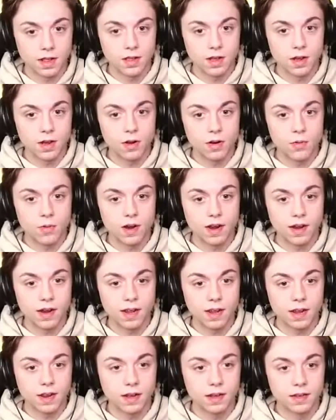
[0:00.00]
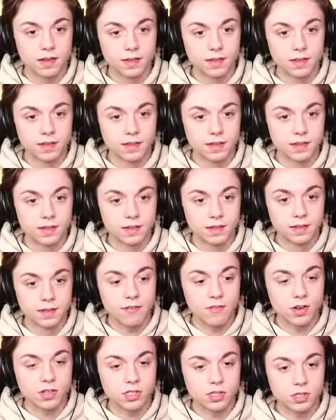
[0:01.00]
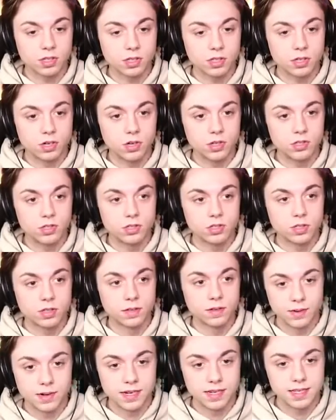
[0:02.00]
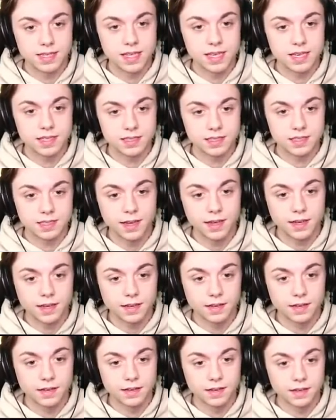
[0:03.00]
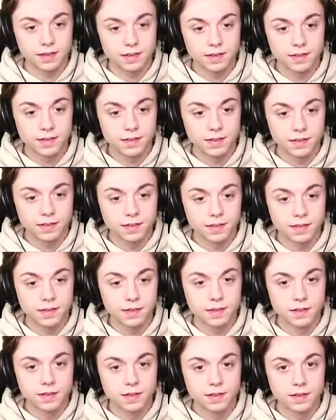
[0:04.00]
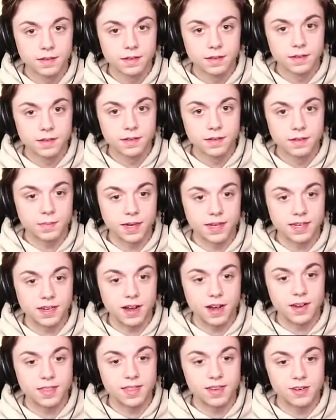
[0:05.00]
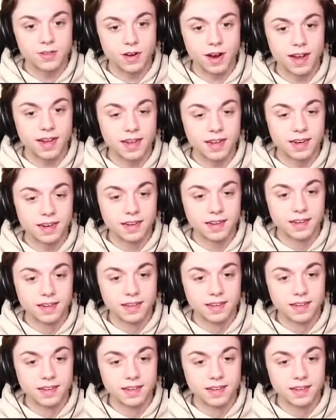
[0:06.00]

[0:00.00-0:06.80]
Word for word: Hello, we're here. Give us the goods. What is this? I want to hear what this sounds like. Oh my god, the dragon.